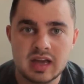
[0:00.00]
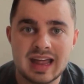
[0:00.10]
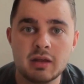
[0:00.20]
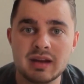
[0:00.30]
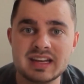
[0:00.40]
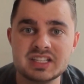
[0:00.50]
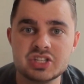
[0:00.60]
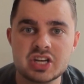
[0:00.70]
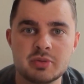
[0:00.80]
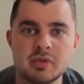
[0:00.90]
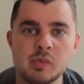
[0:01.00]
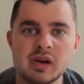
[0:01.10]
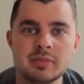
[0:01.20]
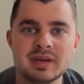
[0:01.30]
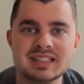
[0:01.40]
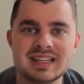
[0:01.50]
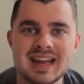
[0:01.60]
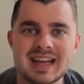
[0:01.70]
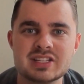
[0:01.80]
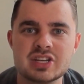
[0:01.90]
Hello ladies and gentlemen, welcome back to
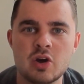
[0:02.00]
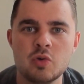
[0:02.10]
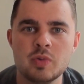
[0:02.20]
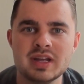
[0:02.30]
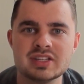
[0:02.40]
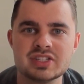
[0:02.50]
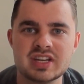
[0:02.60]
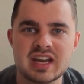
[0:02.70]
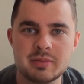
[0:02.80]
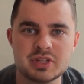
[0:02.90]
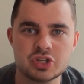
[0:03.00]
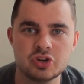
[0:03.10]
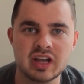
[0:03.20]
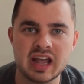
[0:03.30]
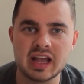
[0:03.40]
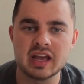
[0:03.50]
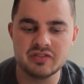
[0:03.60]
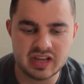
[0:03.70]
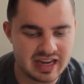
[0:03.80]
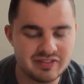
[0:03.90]
Next Goal Wins. Today we're talking
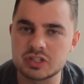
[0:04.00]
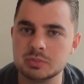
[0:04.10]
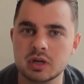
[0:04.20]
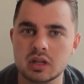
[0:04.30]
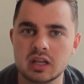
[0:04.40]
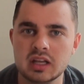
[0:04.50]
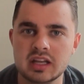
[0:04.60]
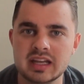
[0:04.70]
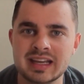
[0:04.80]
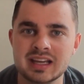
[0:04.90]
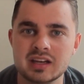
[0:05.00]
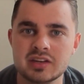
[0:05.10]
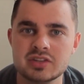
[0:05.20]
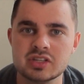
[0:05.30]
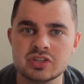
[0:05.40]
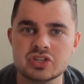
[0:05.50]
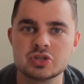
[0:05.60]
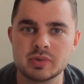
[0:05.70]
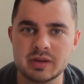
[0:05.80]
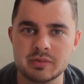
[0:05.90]
the inevitable England and
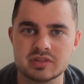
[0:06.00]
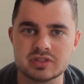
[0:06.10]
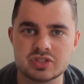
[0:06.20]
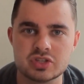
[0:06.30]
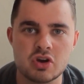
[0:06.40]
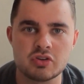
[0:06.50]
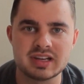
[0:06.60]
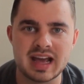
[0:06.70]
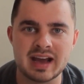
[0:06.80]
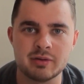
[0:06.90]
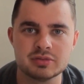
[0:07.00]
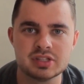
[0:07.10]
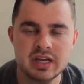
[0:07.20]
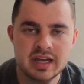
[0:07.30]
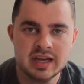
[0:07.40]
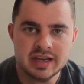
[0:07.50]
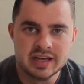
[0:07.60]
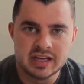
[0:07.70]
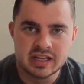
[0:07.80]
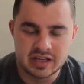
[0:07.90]
21's knocked out
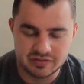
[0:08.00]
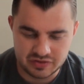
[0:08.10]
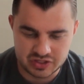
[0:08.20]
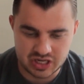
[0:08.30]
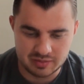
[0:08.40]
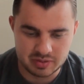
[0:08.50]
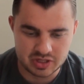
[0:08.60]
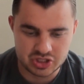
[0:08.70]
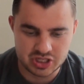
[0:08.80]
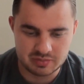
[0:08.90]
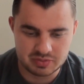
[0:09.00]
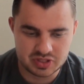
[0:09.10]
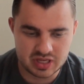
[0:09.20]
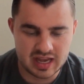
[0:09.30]
of the championships.